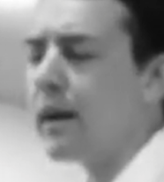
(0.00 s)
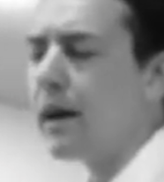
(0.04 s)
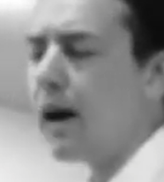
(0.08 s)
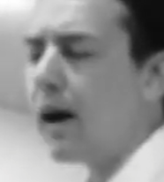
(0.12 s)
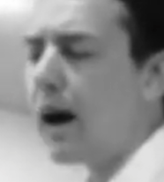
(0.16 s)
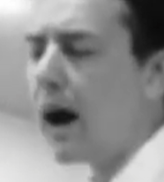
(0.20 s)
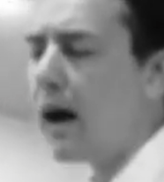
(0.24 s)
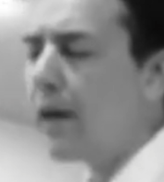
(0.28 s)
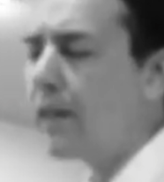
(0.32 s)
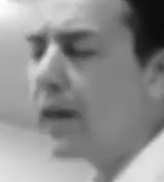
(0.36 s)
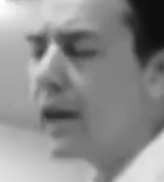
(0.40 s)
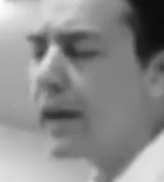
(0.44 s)

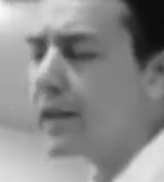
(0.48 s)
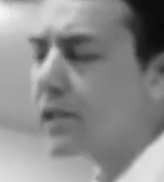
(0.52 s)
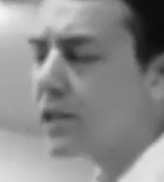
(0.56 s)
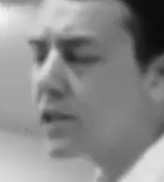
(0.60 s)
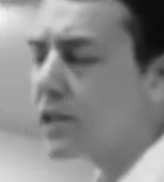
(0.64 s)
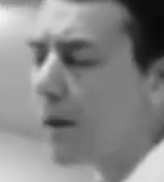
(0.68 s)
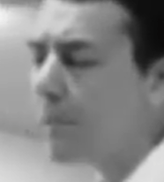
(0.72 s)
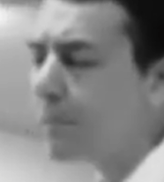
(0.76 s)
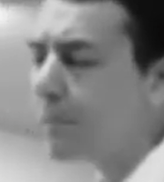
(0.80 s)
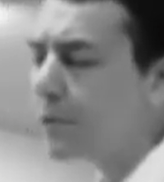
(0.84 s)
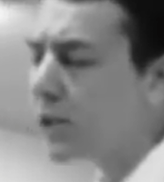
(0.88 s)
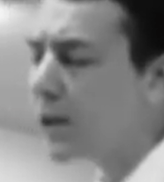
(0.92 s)
on the
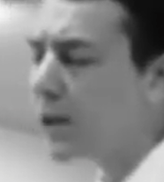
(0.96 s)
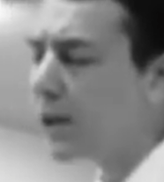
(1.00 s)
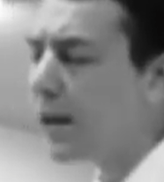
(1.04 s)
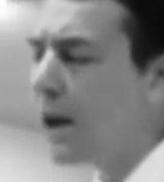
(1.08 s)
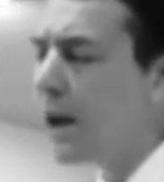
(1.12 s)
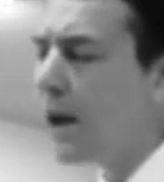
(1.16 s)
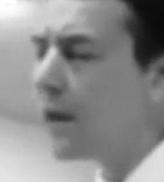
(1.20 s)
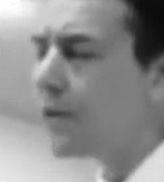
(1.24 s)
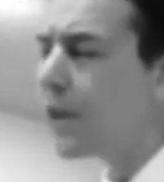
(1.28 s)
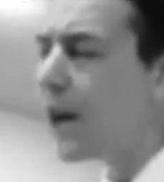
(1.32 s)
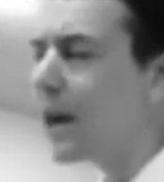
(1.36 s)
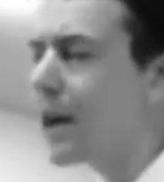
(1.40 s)
assumption
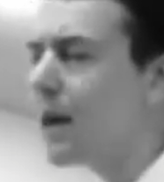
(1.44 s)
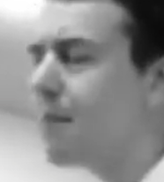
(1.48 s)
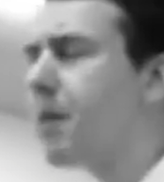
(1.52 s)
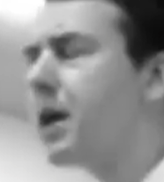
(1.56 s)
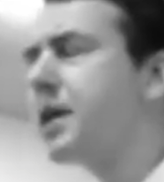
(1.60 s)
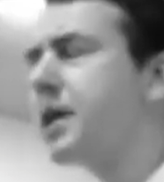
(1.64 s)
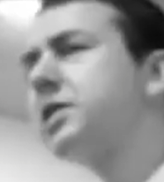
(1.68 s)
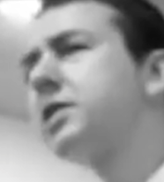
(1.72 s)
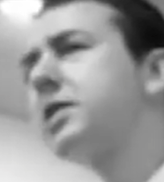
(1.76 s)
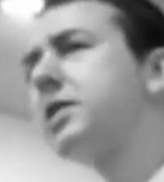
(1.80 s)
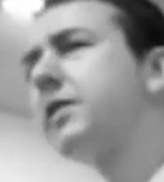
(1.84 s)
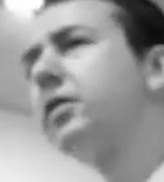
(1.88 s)
that he
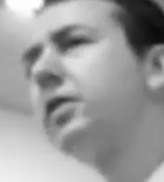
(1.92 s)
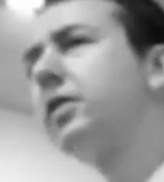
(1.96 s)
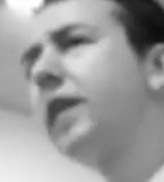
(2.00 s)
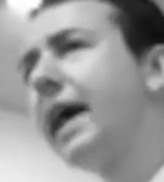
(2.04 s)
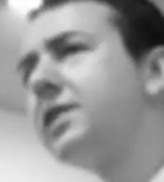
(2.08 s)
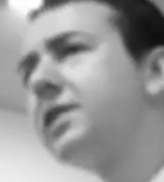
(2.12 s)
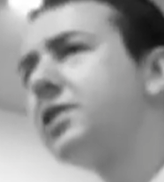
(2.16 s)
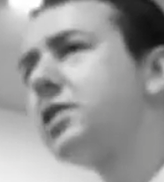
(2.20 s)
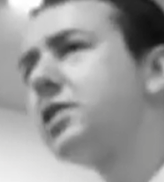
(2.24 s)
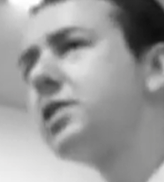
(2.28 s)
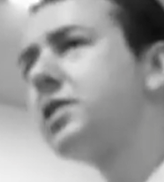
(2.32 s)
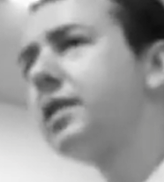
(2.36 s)
must have
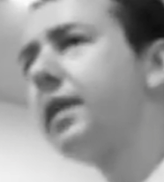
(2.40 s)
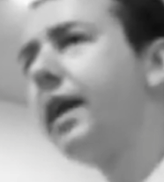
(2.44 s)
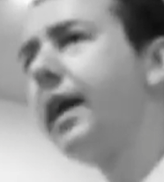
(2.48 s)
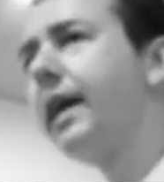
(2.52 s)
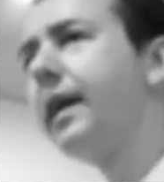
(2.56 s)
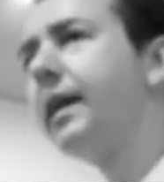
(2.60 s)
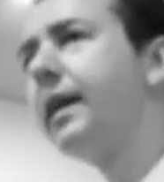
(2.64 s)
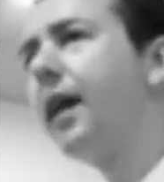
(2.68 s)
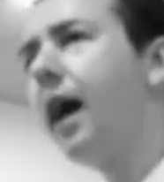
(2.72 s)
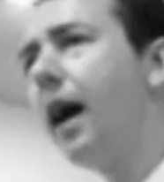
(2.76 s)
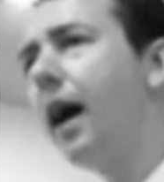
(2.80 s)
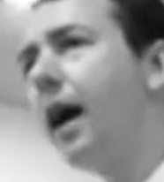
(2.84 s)

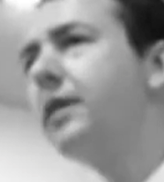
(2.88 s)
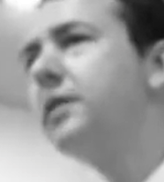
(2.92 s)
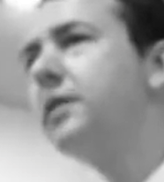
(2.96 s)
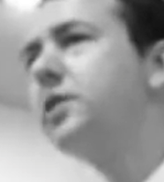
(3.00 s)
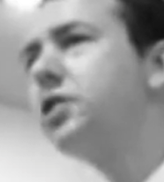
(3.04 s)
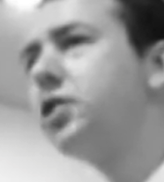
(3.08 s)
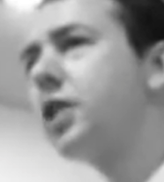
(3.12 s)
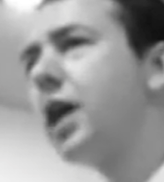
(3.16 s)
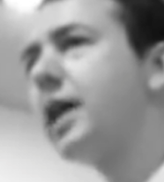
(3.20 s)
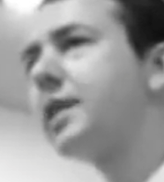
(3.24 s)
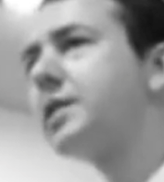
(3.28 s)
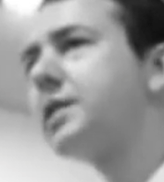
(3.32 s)
legislated
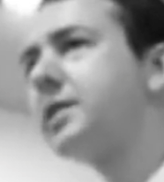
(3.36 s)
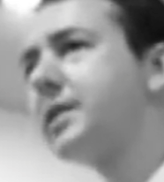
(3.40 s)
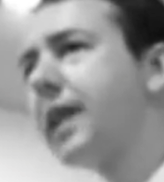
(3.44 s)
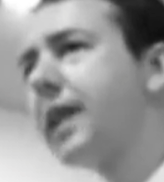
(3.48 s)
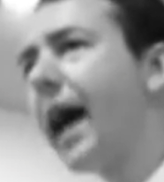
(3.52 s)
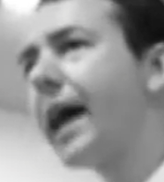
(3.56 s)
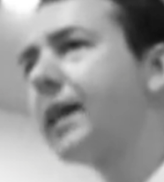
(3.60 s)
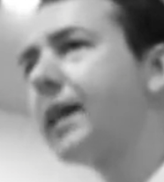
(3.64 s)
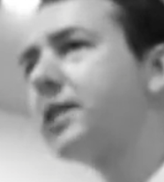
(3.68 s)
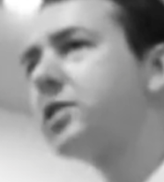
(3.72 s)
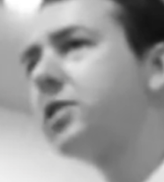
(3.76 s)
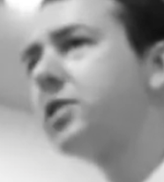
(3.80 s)
unjust
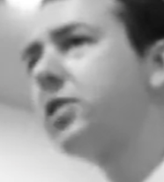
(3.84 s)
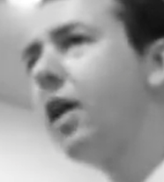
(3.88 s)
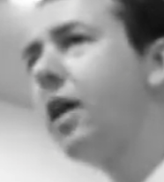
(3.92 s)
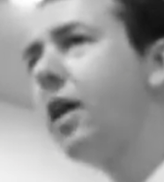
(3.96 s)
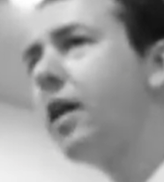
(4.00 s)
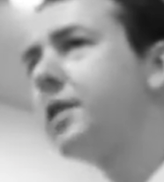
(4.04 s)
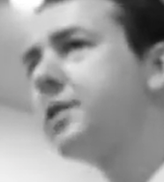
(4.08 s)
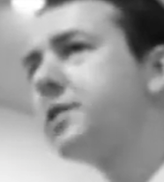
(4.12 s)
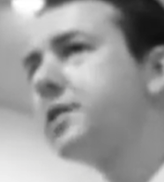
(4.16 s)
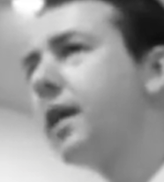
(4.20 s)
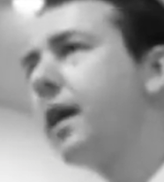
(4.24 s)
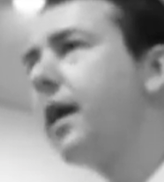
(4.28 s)
tax
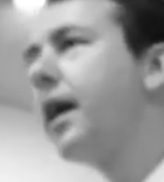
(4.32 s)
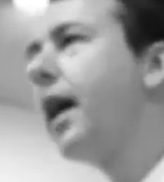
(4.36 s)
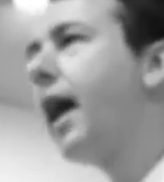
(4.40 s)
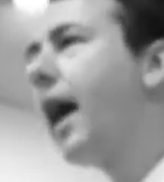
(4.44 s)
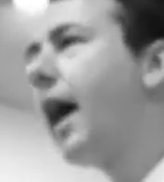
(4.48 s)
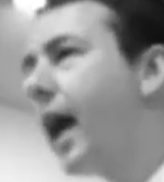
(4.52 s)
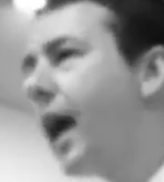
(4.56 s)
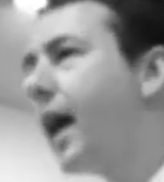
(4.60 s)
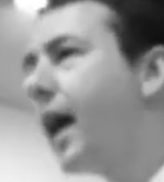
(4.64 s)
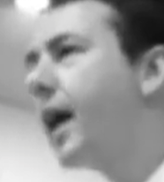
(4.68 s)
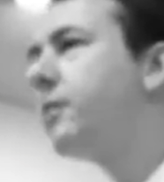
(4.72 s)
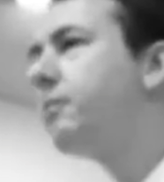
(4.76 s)
laws
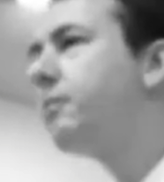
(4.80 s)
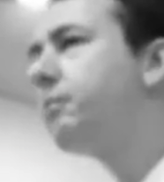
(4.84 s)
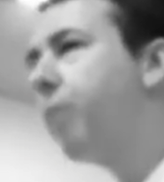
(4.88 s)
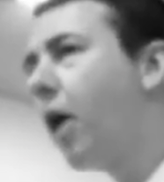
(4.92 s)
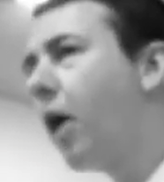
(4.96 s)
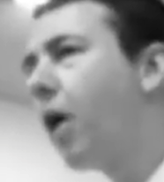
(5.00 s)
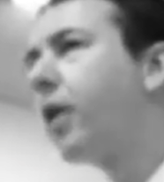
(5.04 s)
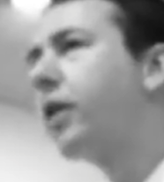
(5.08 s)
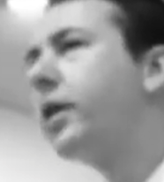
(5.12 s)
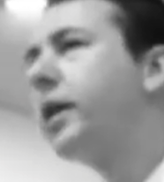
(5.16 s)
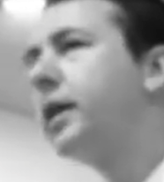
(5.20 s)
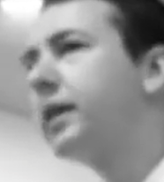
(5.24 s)
and
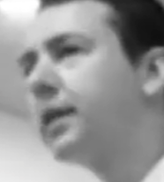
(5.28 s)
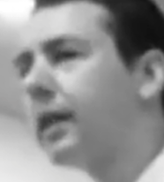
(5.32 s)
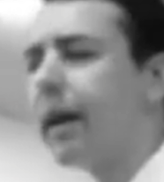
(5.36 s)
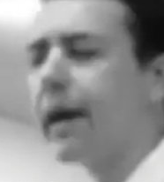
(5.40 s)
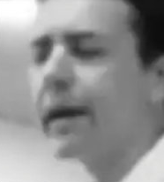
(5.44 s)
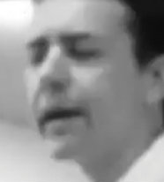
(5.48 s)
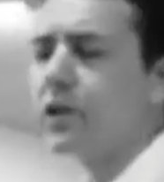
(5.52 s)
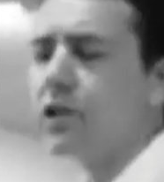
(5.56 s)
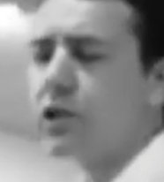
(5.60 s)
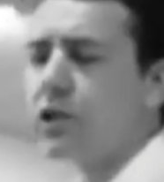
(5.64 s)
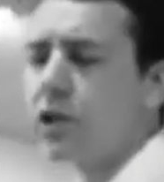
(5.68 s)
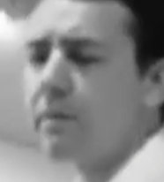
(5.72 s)
partied
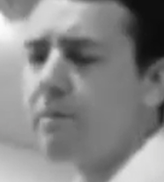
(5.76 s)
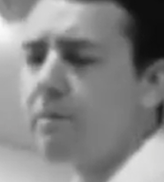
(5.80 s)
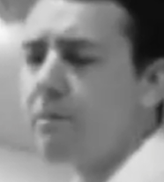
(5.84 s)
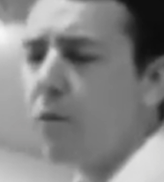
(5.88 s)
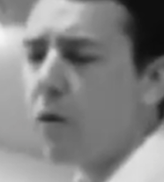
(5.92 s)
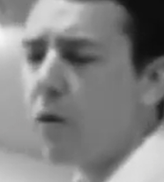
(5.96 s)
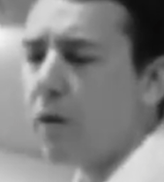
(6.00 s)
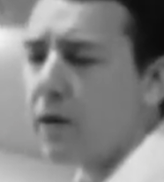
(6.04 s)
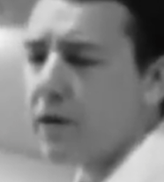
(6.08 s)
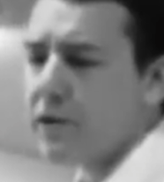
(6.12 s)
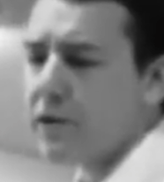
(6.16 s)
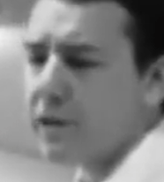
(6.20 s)
like Jim
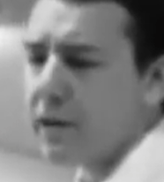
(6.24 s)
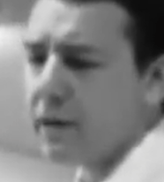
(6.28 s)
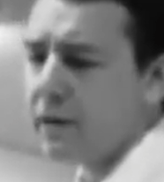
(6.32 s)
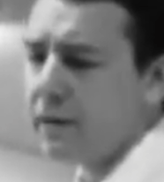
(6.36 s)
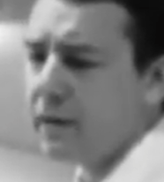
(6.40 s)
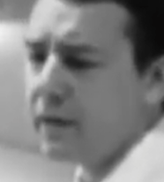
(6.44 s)
Morrison.